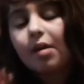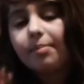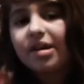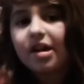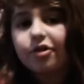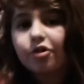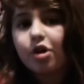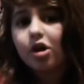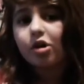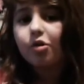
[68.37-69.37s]
Because you're
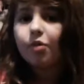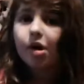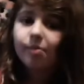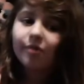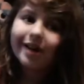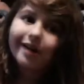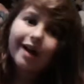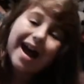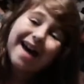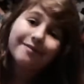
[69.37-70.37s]
not going to want to
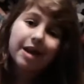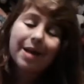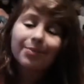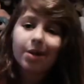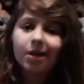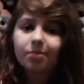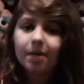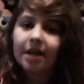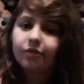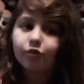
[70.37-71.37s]
have an empty space